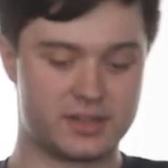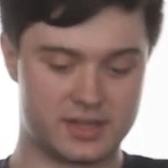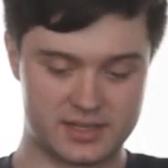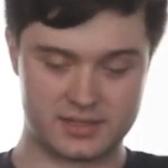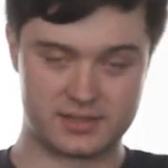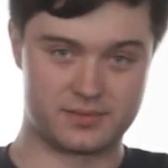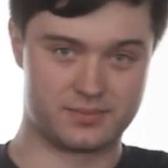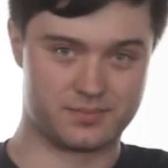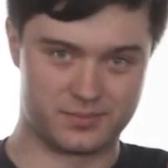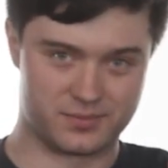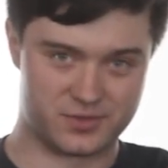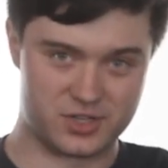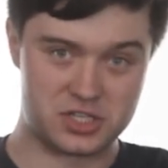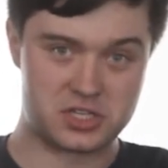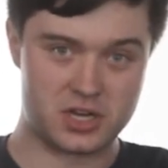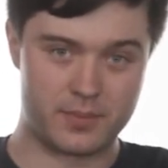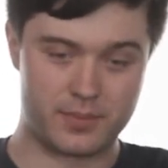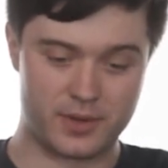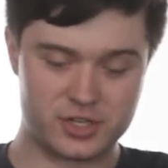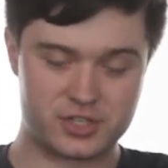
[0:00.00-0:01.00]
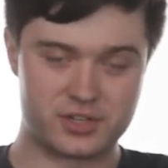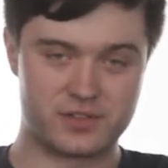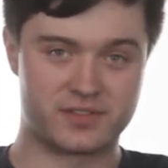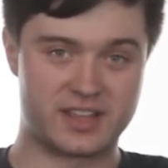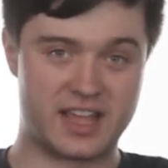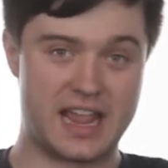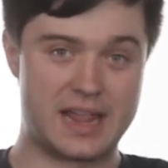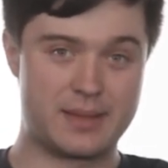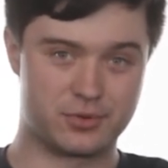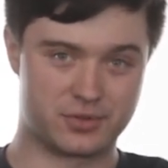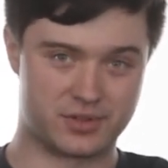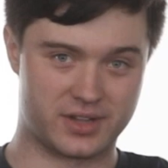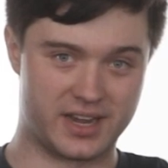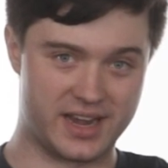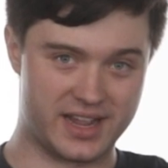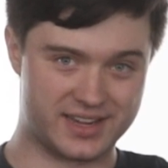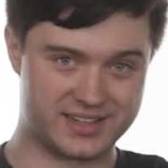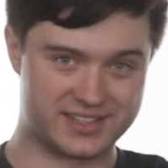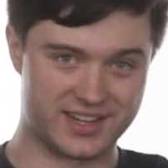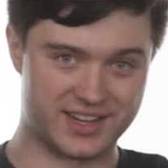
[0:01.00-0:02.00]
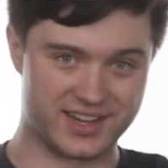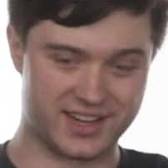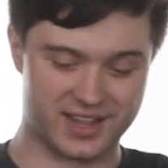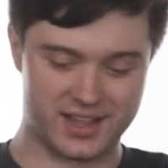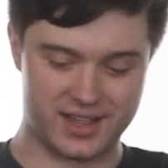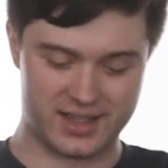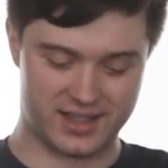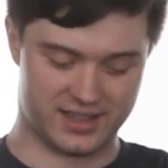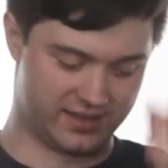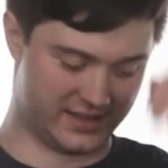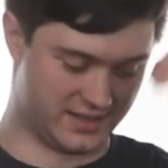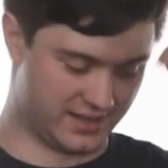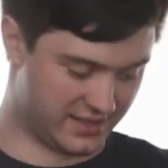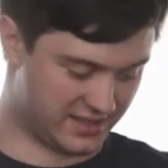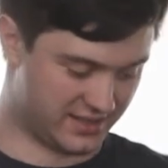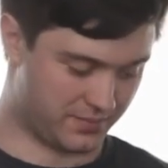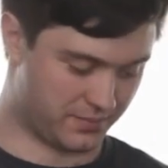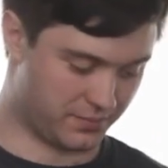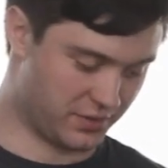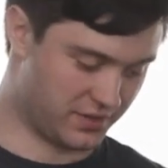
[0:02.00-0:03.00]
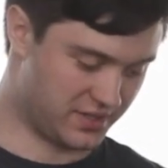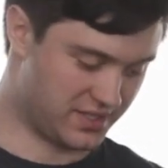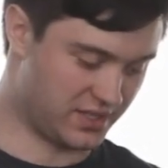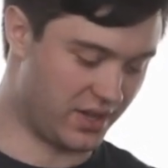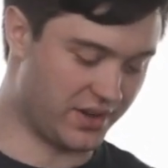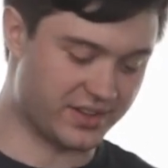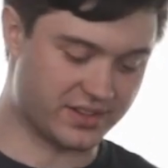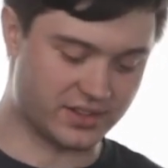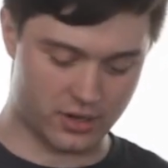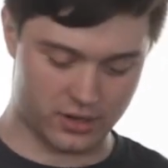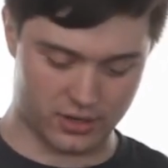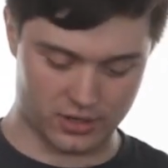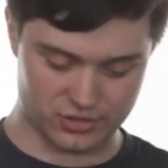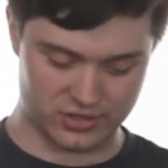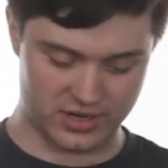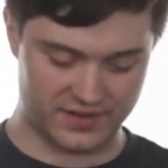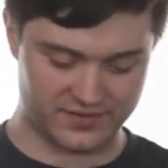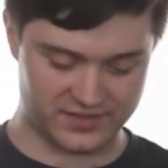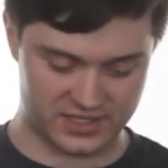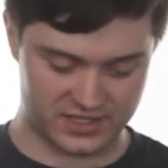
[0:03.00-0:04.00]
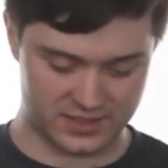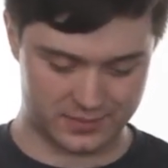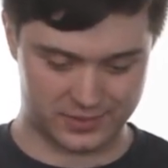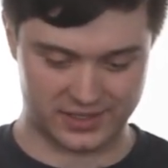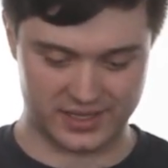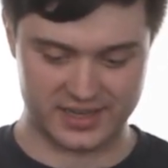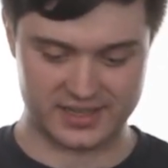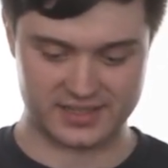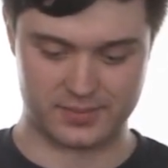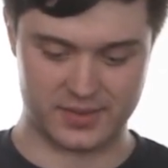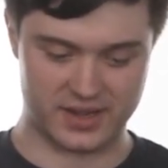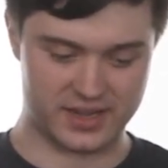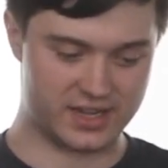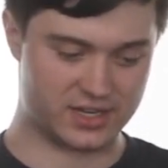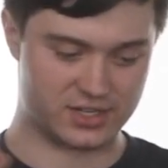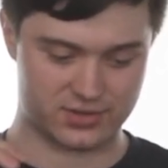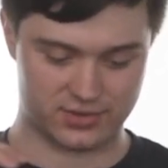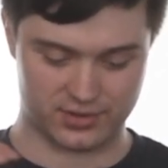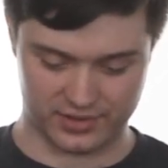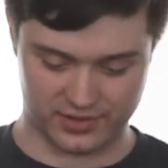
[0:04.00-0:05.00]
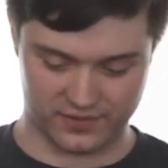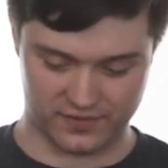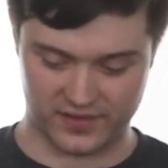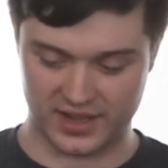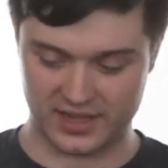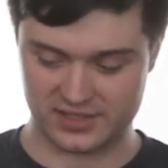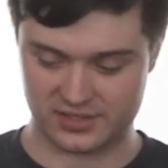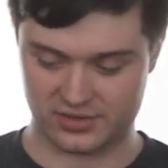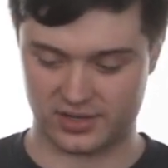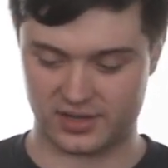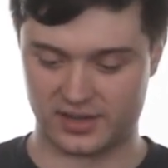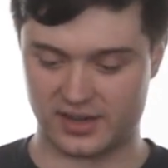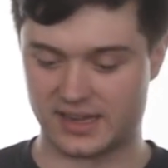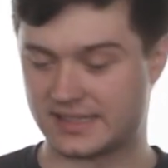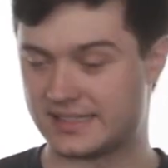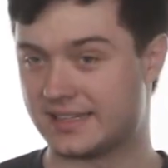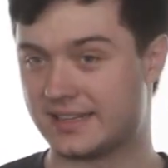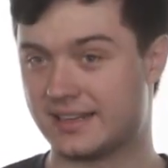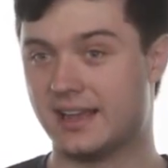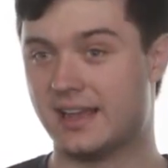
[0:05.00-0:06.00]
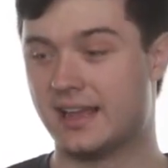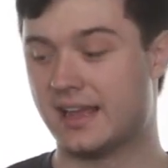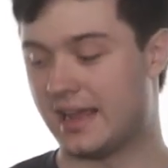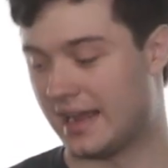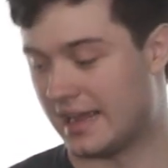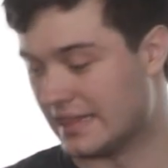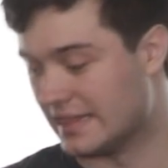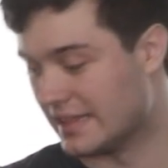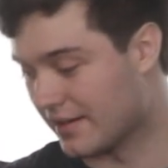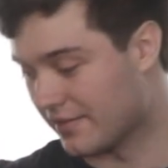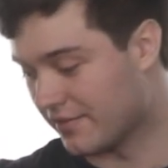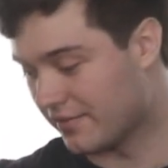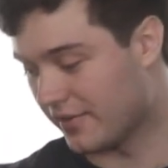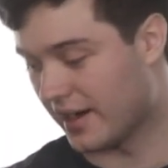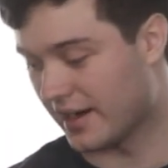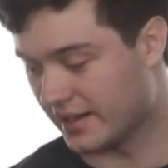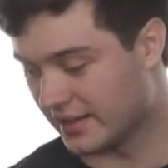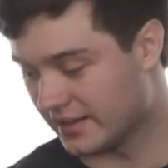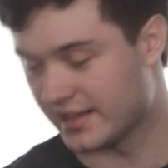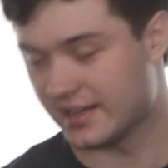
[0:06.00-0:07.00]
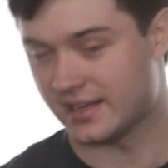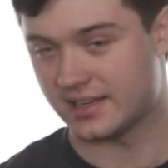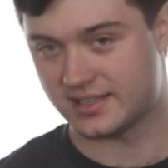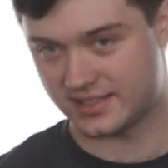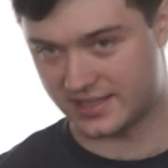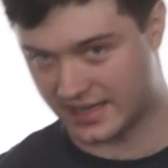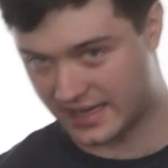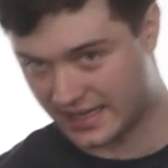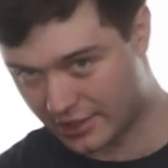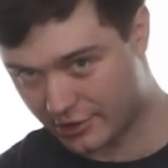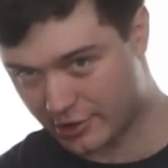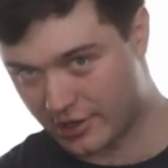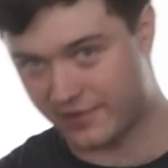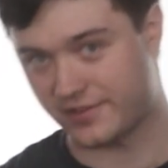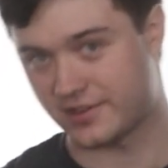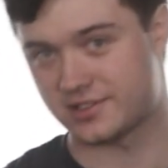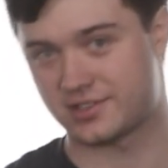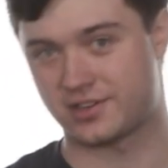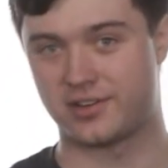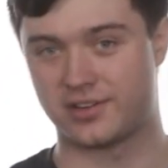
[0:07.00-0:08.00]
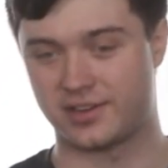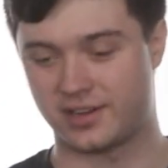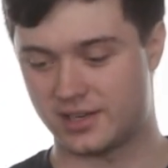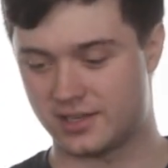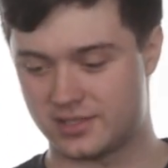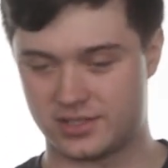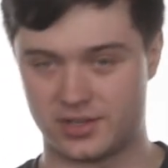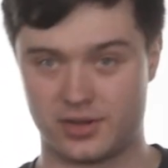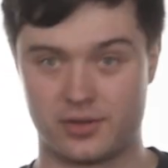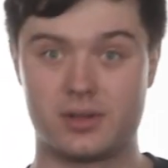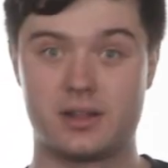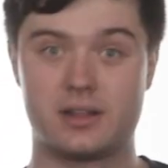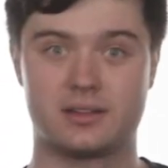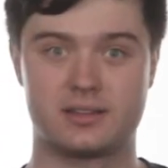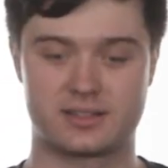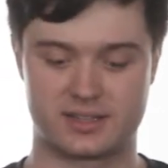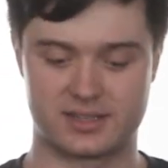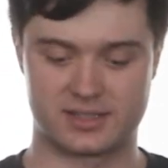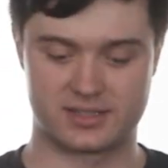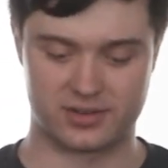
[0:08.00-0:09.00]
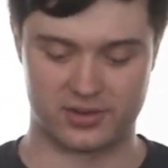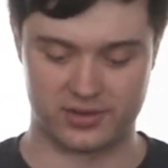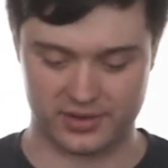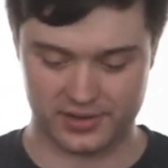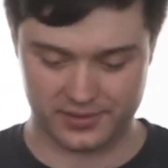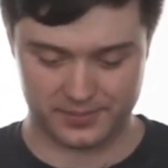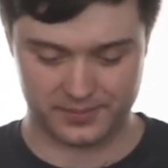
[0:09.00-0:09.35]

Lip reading: is just a bunch of cable connecting and slotting the hard drives into place, making sure all the fans are connected, and then finally sticking the graphics card in. So let's get started.